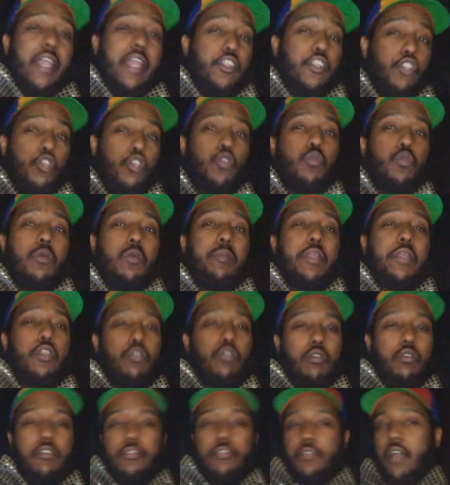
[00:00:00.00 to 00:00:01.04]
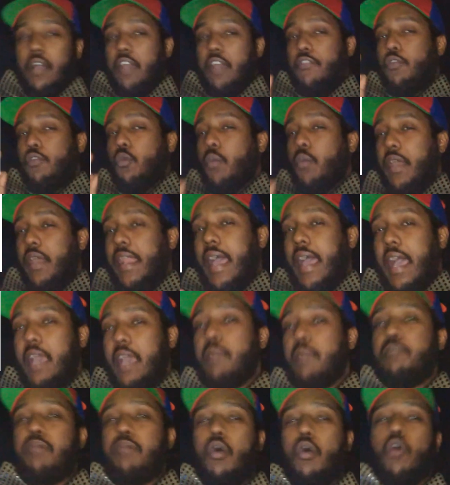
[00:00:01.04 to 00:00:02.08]
and you will be notified for when
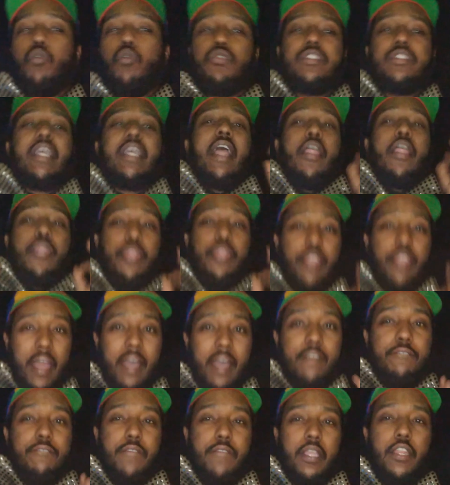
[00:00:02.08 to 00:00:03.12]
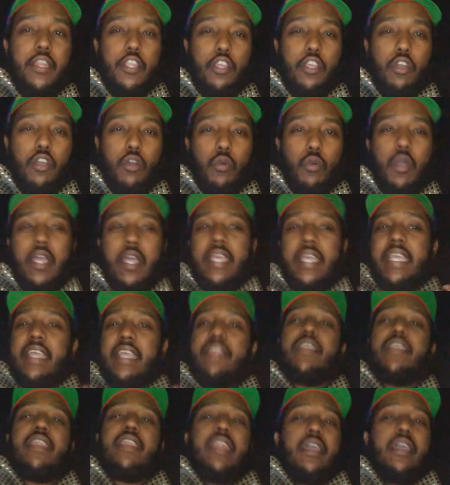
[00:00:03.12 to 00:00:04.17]
I post that video
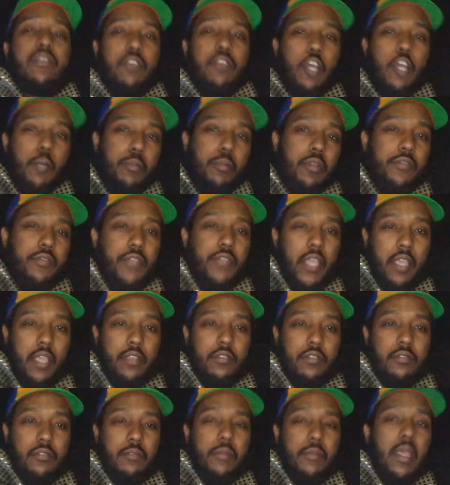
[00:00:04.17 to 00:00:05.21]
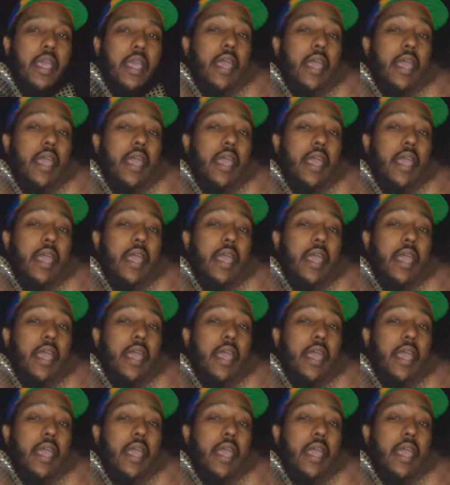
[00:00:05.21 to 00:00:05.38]
in the next couple of days.